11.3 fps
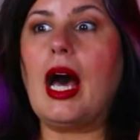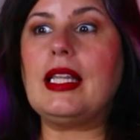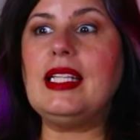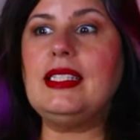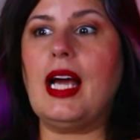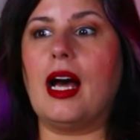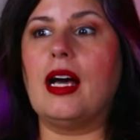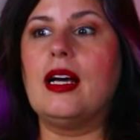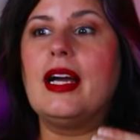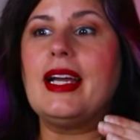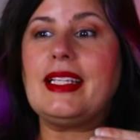Alinda,
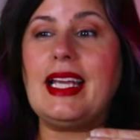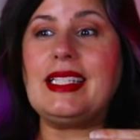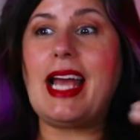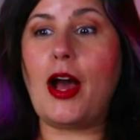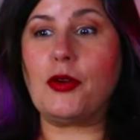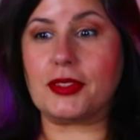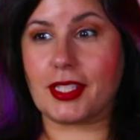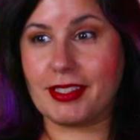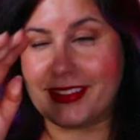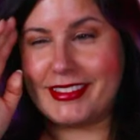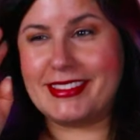get out.
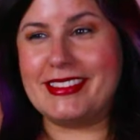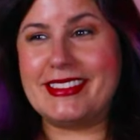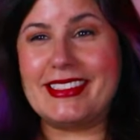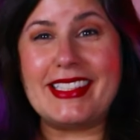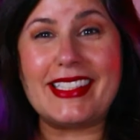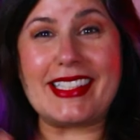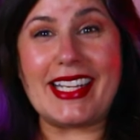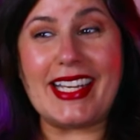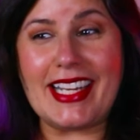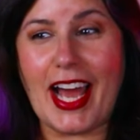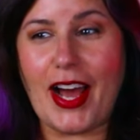
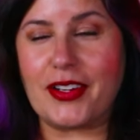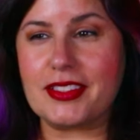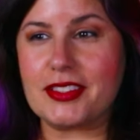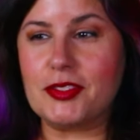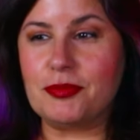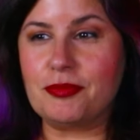Get out.